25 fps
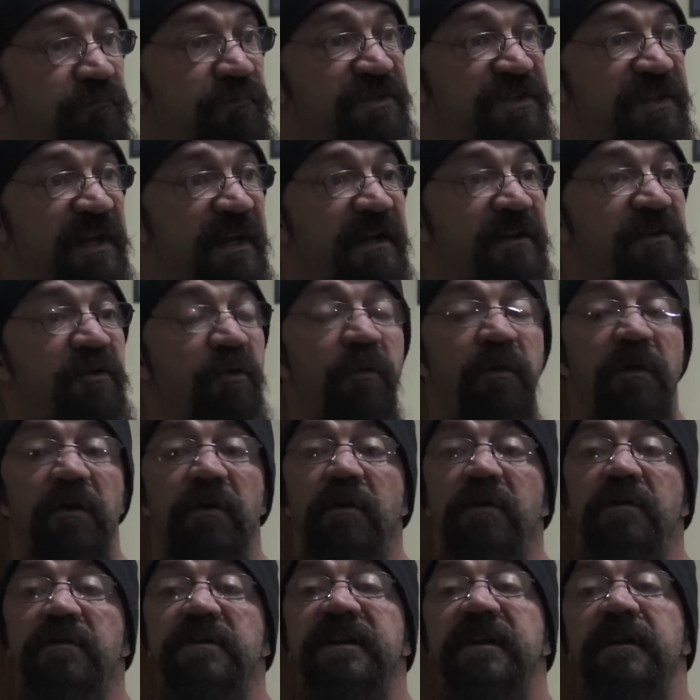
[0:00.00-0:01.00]
say you
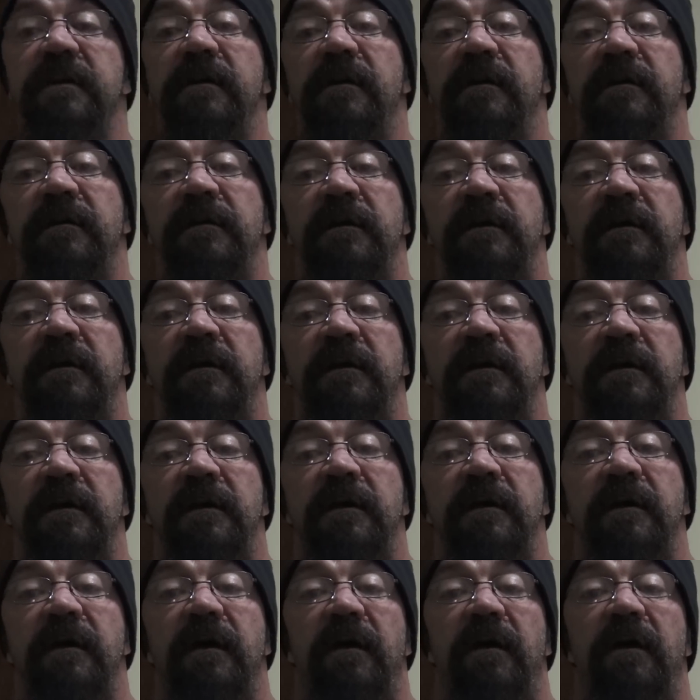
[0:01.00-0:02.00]
were on gear,
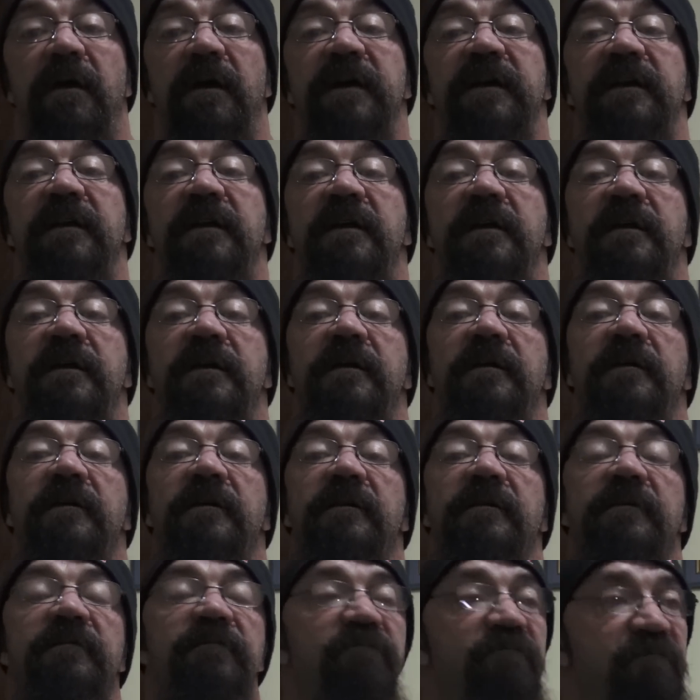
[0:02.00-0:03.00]
all right,
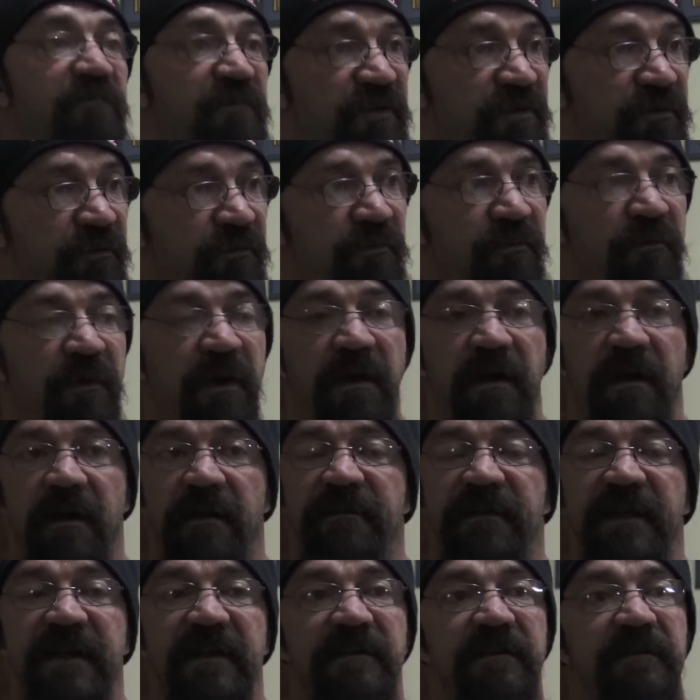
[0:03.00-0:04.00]

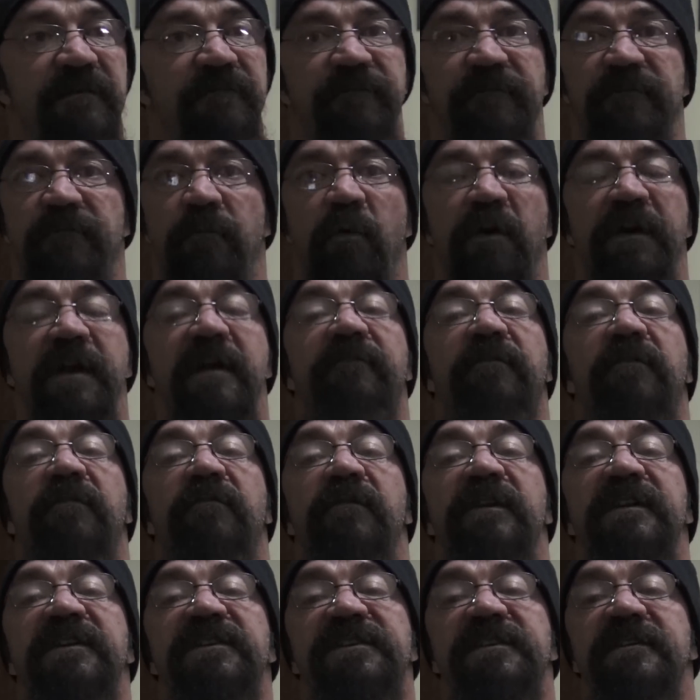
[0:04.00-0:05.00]
you then whatever
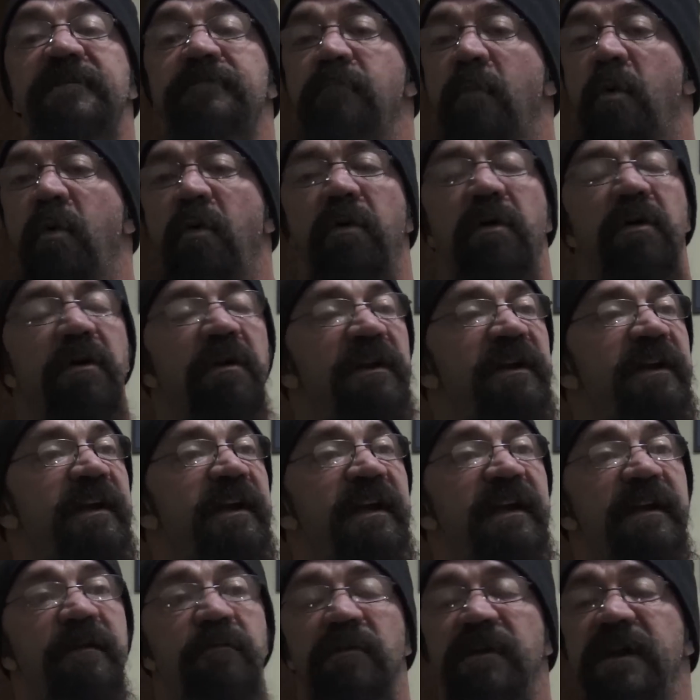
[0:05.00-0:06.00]
reason,
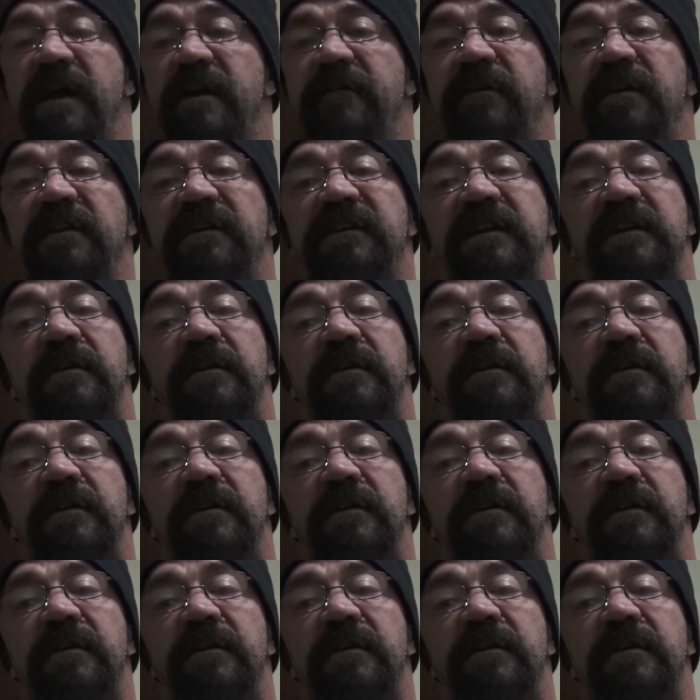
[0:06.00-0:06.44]
morally, whatever